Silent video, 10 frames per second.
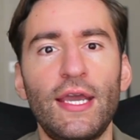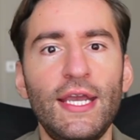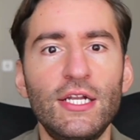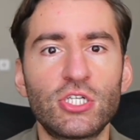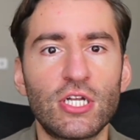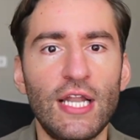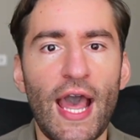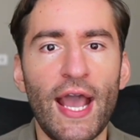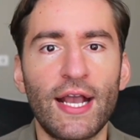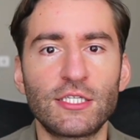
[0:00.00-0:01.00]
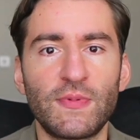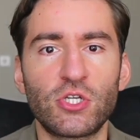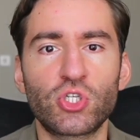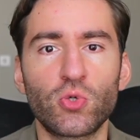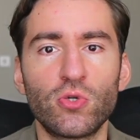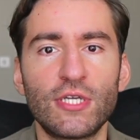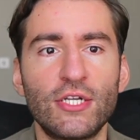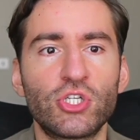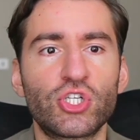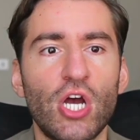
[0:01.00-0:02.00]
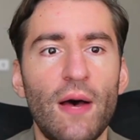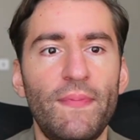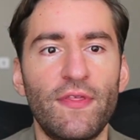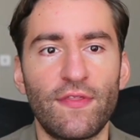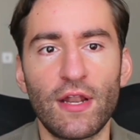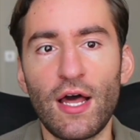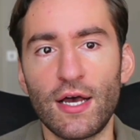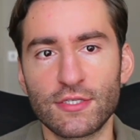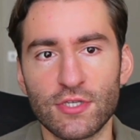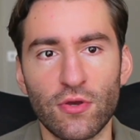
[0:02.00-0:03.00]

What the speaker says: Each leg has been shorter and sharper than the last.